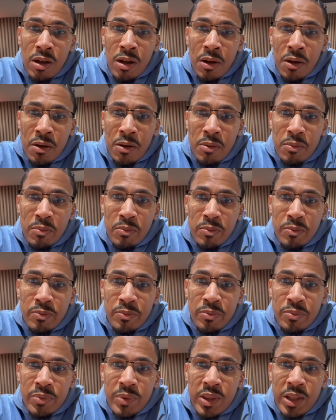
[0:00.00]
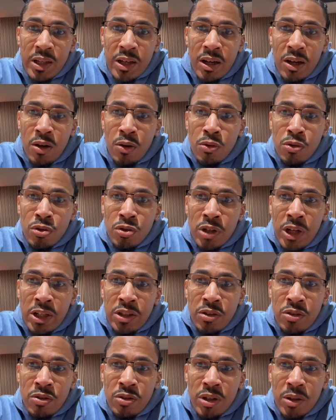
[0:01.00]
Um, I also like
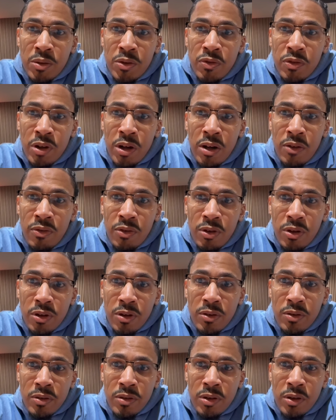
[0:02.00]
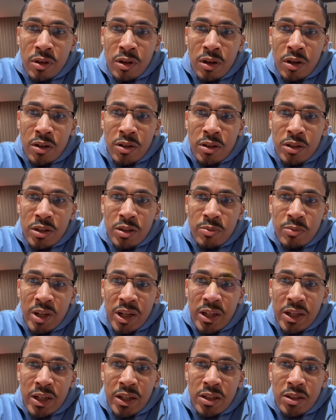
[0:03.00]
to do that with the other artist
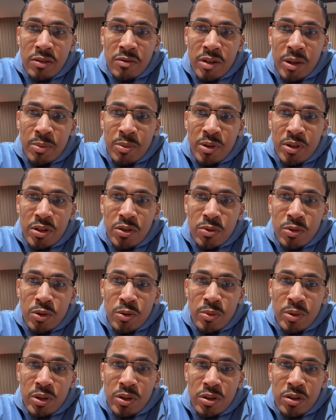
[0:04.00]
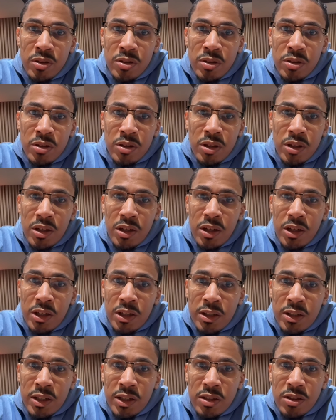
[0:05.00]
mic that isn't rapping as well, because
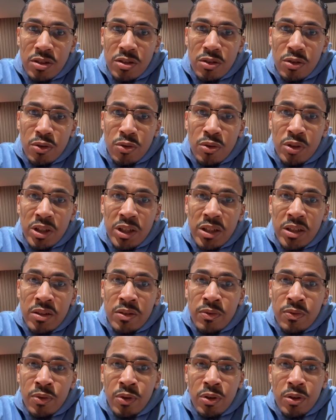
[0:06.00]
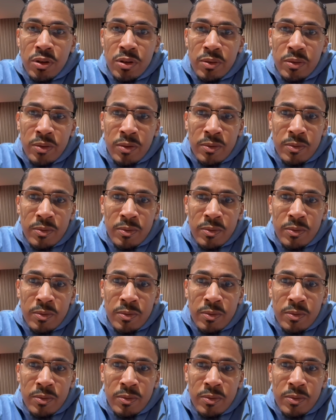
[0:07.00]
there's no need for